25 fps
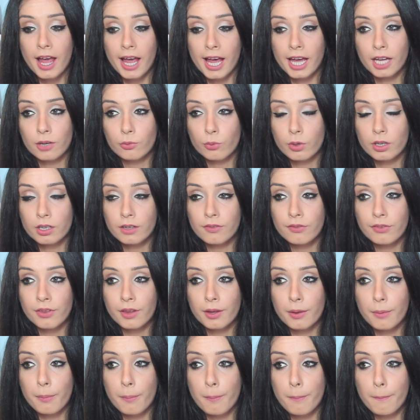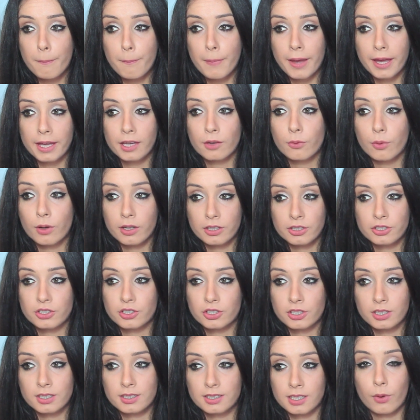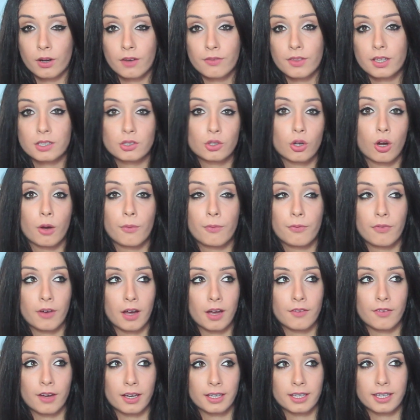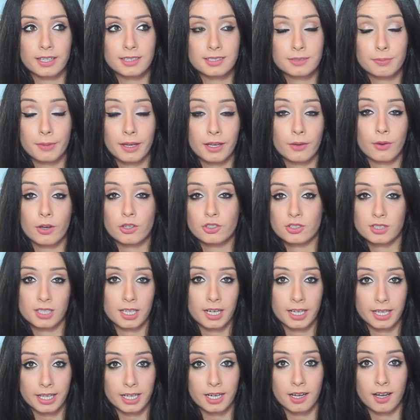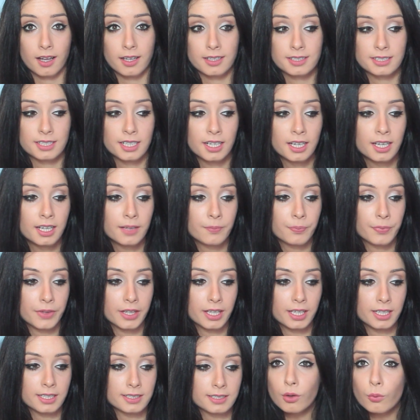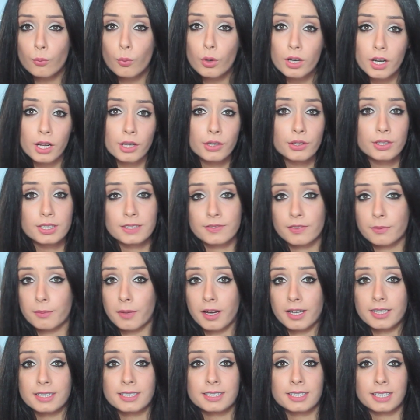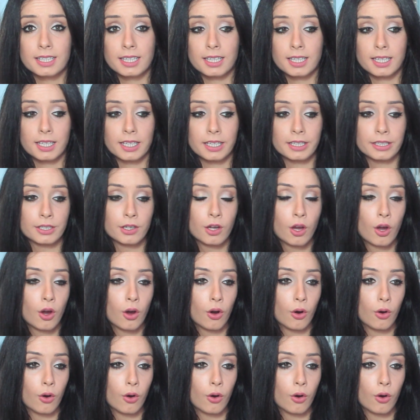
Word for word: And one of the main questions, one of the top five, I guess, main questions that I get asked is what I use for my skin,